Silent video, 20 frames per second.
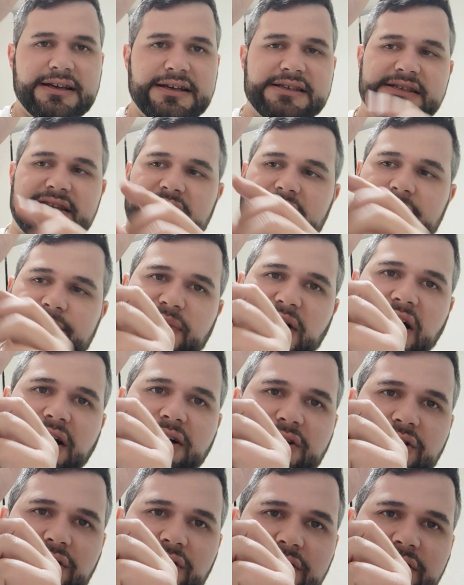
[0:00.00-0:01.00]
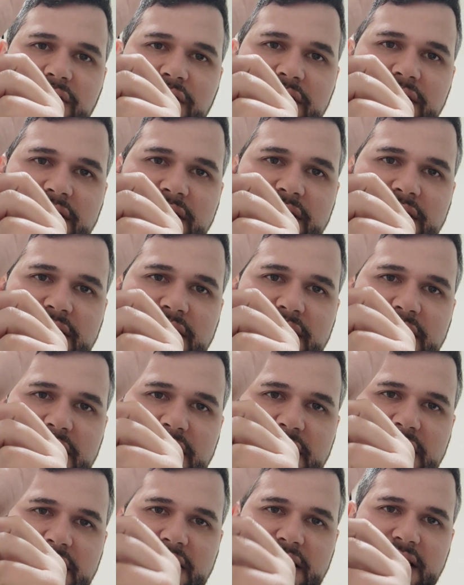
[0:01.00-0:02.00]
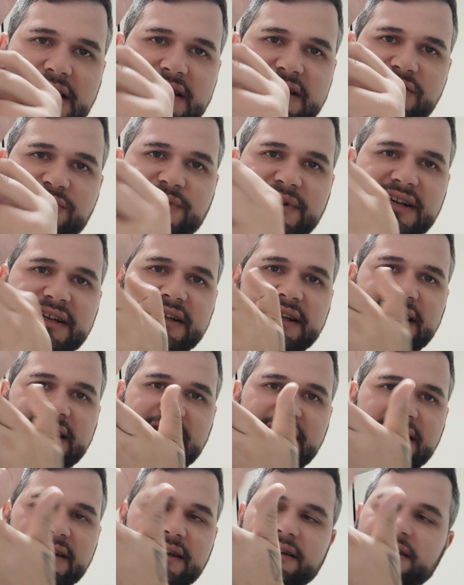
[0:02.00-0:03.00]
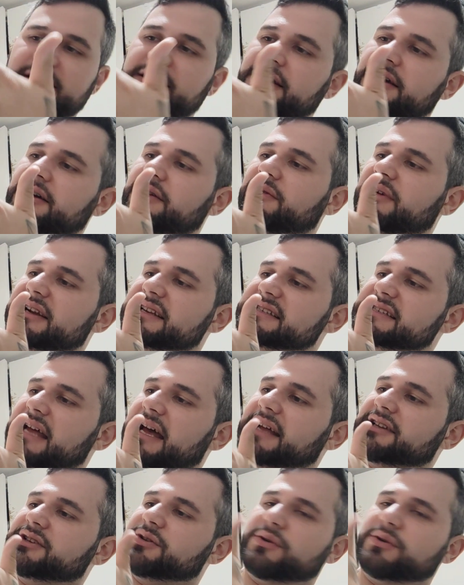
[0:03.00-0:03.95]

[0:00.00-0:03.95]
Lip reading: So the buckle is really, what is that?